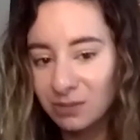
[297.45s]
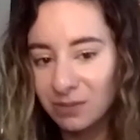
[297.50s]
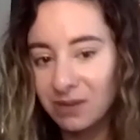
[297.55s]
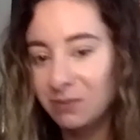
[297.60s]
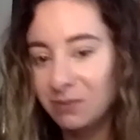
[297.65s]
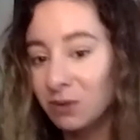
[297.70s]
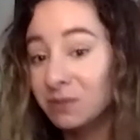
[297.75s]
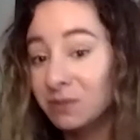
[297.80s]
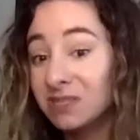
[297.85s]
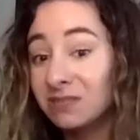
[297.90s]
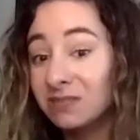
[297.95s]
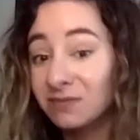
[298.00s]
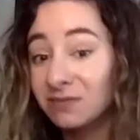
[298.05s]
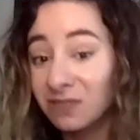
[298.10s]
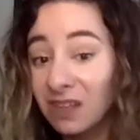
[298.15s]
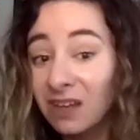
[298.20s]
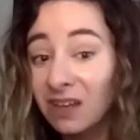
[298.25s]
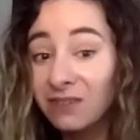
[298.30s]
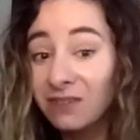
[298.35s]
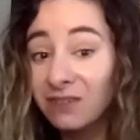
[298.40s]
and moments of
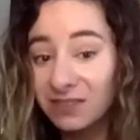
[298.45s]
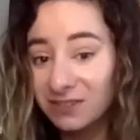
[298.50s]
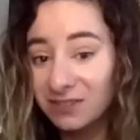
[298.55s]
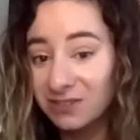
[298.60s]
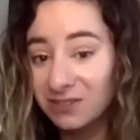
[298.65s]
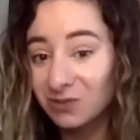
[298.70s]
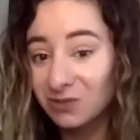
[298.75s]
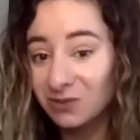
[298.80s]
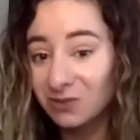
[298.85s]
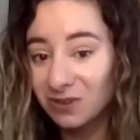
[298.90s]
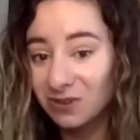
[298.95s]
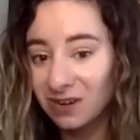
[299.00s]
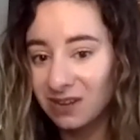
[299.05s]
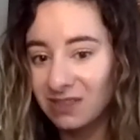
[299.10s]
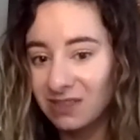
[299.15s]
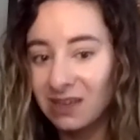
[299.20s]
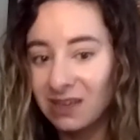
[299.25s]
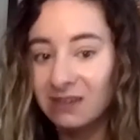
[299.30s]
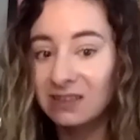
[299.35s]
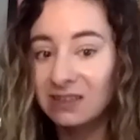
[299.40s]
love in the story that